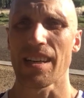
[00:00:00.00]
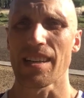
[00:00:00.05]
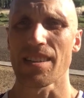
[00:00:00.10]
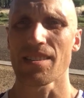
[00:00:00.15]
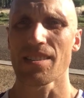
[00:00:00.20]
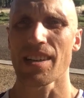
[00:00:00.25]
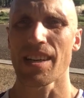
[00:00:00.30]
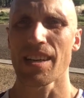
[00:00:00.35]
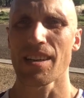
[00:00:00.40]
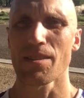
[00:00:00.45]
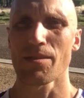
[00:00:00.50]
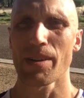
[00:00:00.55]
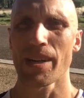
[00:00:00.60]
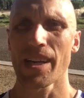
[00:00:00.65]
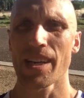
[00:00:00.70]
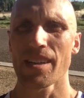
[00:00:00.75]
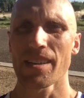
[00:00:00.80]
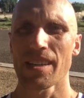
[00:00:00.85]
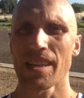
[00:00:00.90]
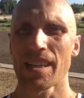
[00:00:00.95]
Today I
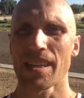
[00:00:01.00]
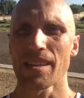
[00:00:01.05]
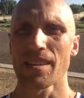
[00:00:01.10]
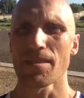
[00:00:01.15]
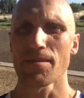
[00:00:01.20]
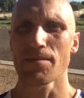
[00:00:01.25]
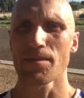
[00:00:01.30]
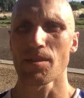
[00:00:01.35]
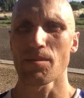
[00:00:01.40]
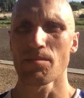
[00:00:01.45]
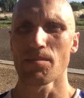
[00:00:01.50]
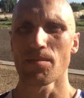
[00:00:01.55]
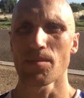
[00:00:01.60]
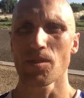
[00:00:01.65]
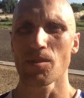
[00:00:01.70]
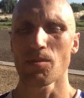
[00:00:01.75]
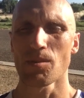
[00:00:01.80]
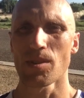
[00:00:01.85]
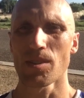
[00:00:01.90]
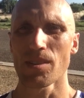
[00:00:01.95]
ran from
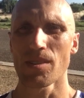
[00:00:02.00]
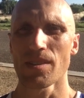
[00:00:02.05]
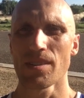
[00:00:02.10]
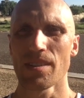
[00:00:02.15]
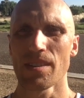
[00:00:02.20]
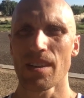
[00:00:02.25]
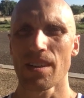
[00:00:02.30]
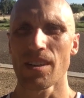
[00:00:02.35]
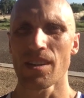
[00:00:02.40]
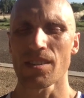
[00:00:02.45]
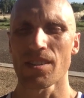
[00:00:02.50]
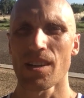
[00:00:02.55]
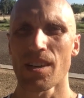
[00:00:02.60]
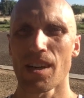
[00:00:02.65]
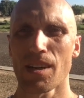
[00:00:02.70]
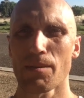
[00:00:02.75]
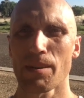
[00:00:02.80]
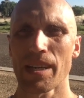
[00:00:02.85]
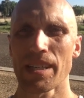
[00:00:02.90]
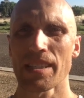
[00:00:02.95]
Quorn along the
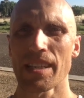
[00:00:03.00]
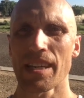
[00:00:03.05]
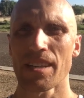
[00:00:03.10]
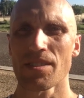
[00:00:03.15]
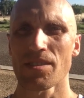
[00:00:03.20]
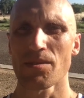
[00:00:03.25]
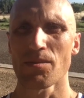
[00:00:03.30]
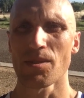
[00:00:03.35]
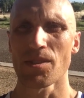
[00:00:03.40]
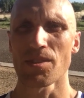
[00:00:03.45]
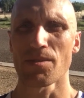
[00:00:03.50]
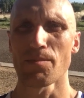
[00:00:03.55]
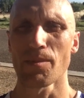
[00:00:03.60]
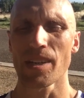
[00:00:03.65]
highway down towards